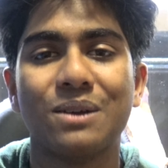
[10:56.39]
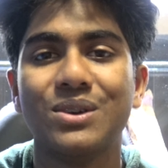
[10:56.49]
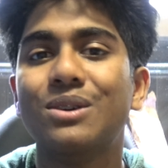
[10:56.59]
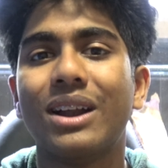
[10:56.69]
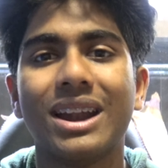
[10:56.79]
if
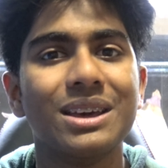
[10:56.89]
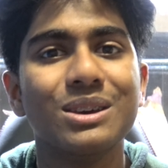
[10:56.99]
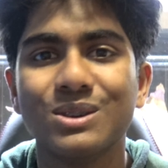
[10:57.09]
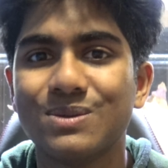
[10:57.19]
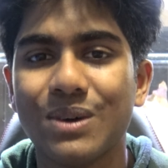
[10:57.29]
you got any
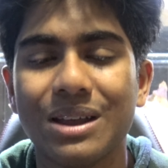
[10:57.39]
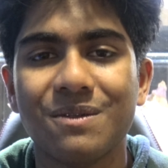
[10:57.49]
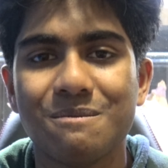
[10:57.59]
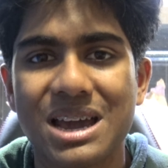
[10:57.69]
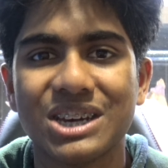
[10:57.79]
useful
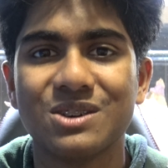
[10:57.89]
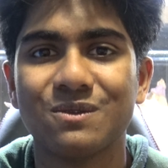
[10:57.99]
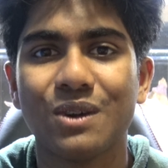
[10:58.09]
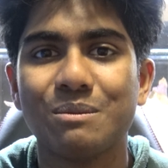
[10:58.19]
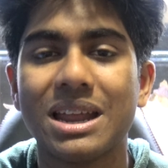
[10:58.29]
information
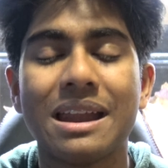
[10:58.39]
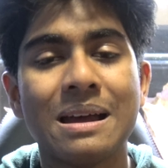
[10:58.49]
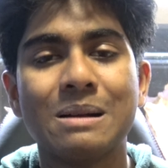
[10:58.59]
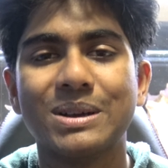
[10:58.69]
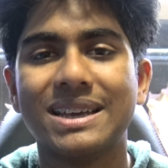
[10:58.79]
from it,
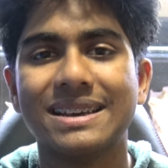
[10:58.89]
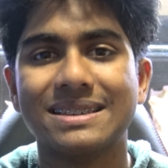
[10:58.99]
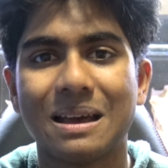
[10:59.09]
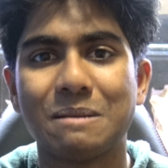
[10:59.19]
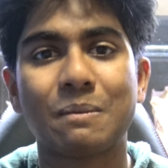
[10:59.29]

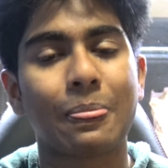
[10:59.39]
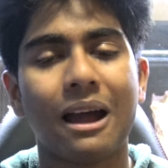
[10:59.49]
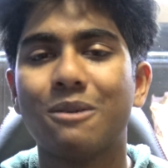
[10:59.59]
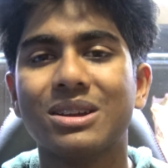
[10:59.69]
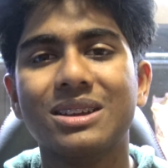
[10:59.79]
because
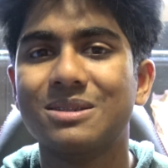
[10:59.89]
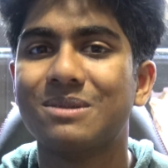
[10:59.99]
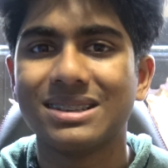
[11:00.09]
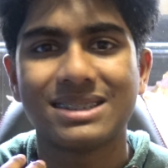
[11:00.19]
I really do want to